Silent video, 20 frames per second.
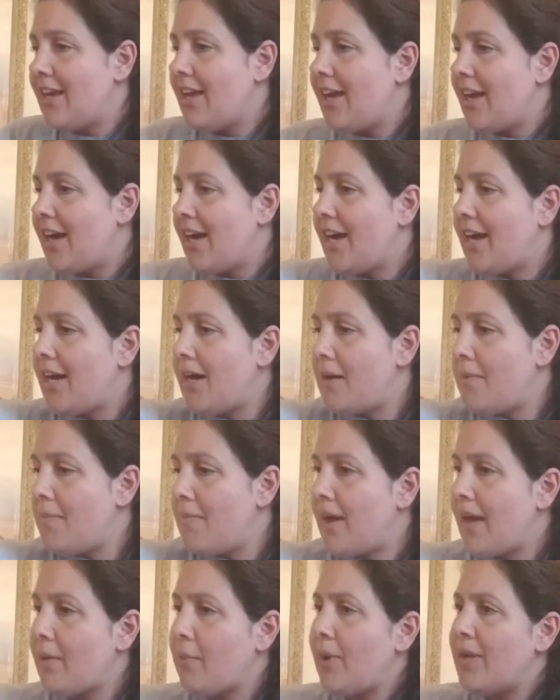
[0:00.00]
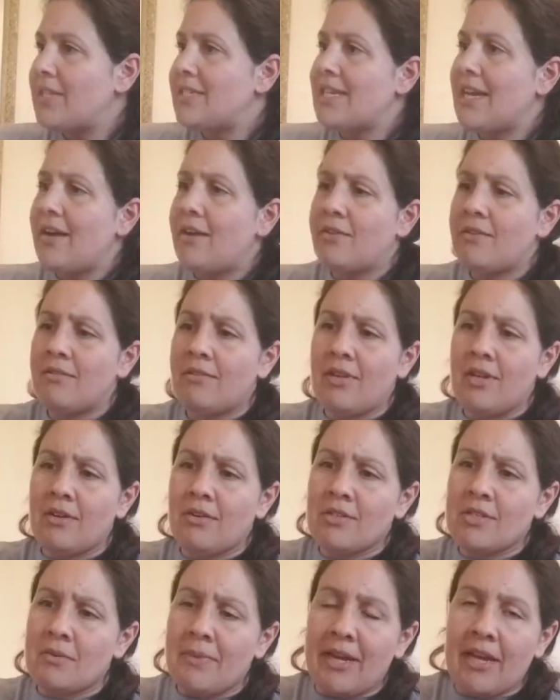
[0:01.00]
I went down,
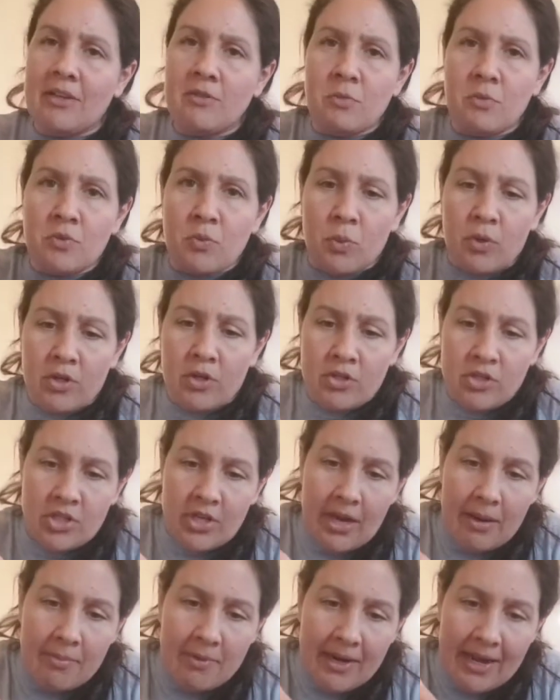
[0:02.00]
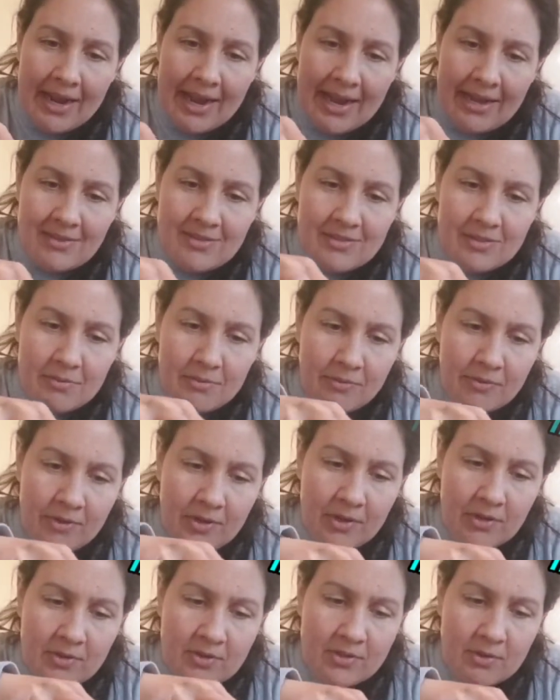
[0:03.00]
to my husband's workshop and I asked him
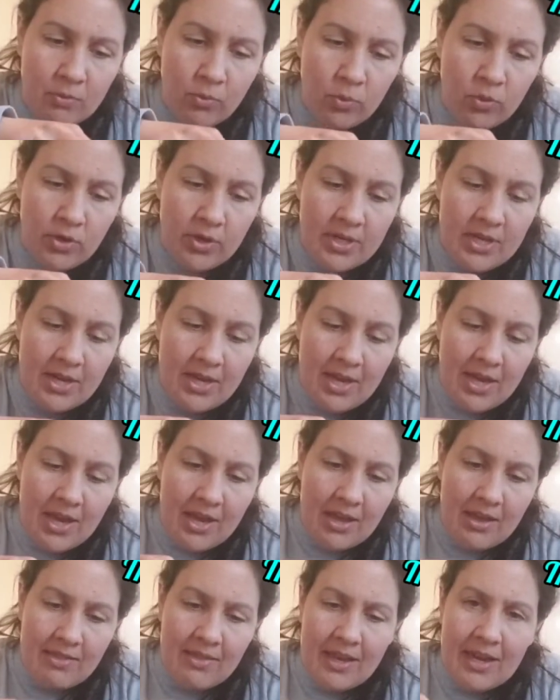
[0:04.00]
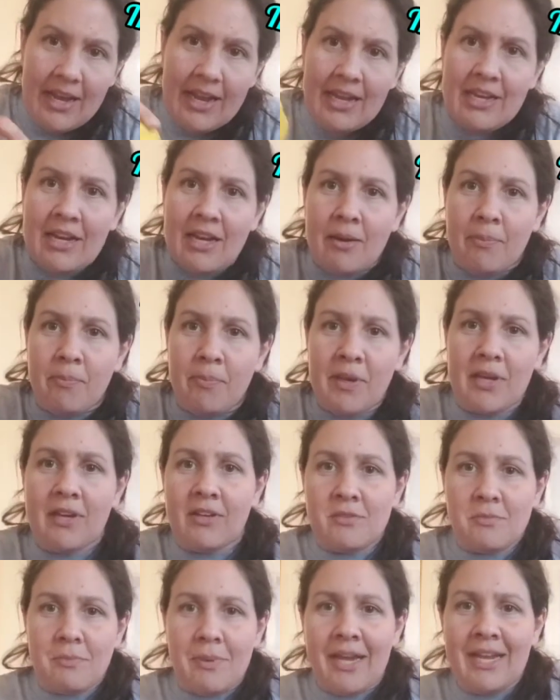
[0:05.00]
for some wood, and then I ended up,
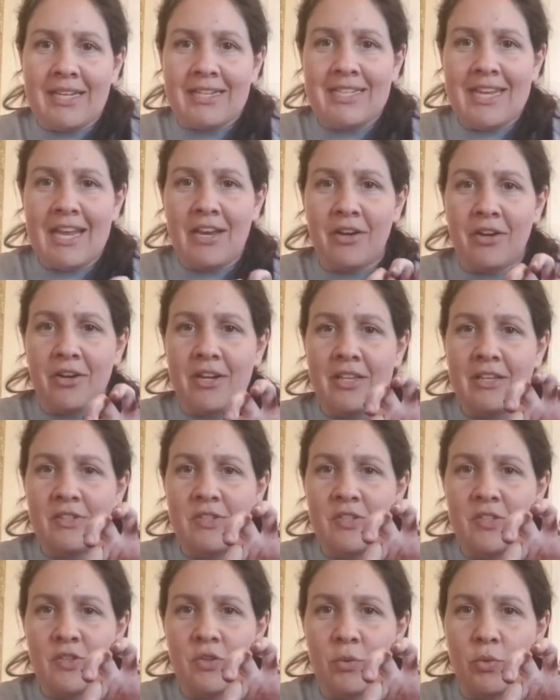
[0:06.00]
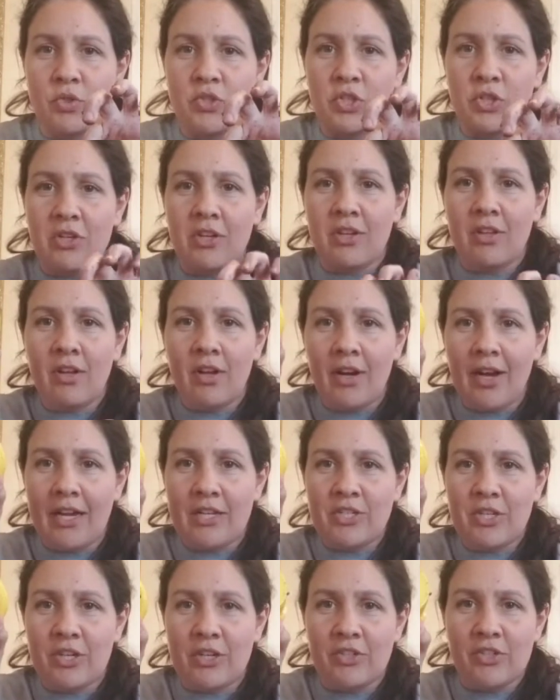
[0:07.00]
because my container is circular, I
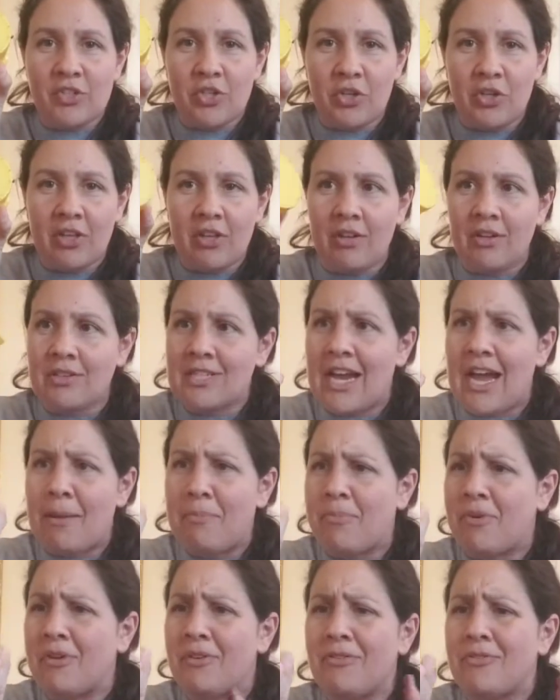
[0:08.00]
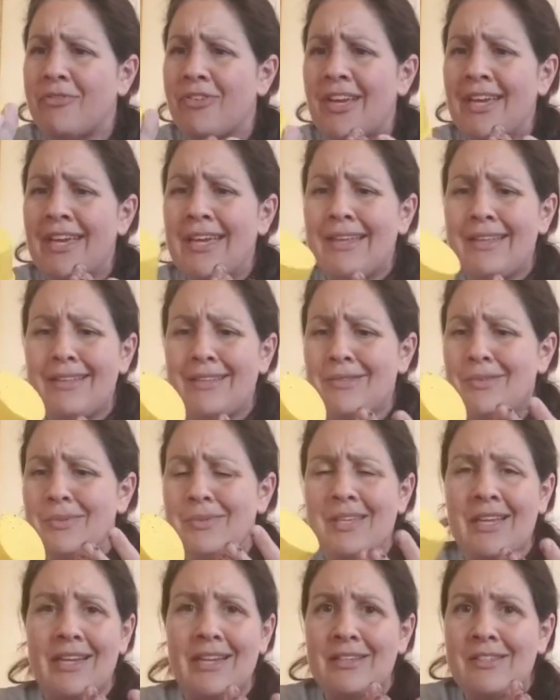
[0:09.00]
took a circular top of, this
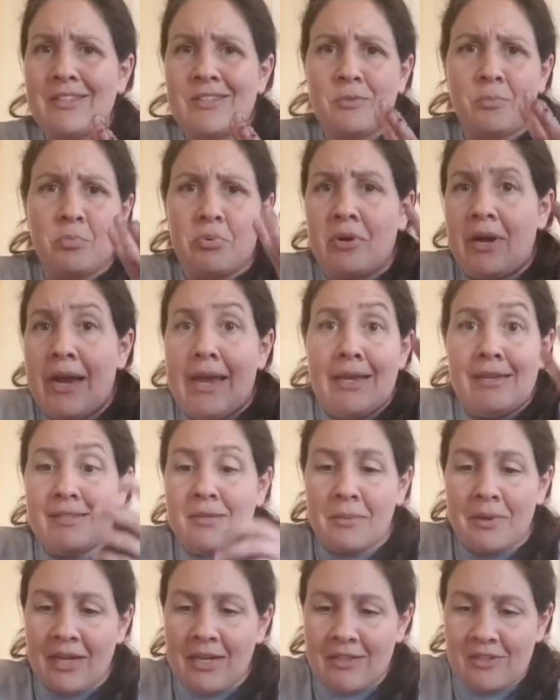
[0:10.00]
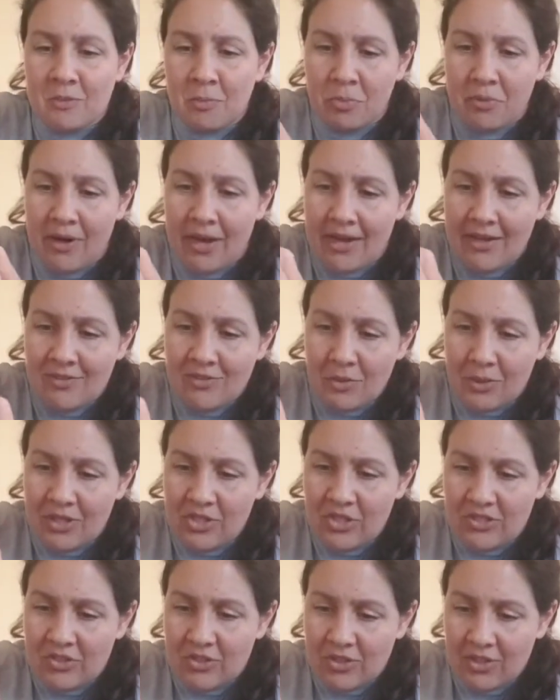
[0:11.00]
is like a spray, some kind of spray. So I
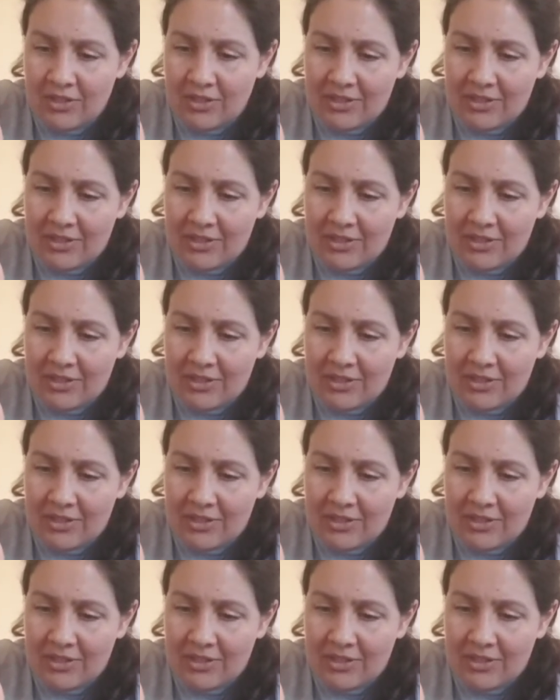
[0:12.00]
just took the